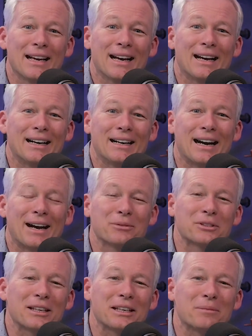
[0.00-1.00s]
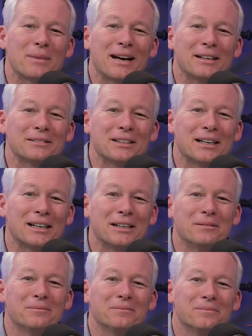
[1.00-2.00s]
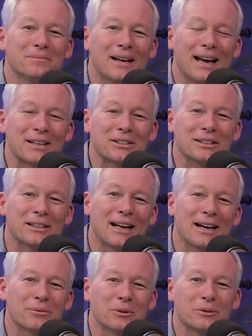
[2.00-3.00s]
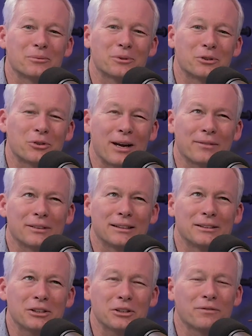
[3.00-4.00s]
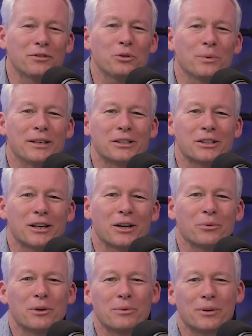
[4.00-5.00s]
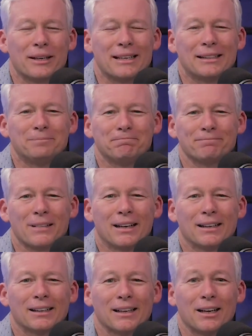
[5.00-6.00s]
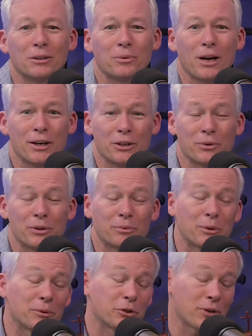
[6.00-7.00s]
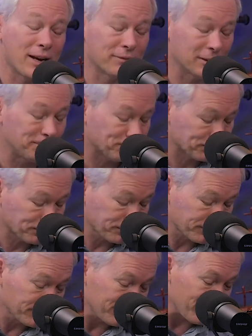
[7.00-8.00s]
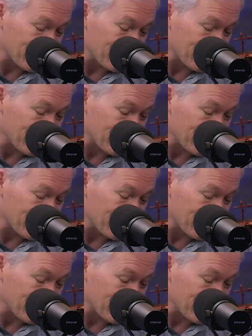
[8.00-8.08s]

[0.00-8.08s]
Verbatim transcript: Uh, I was thinking about um, Ashley and I were were traveling just a few weeks ago. We were in uh, Colorado and we were traveling mm.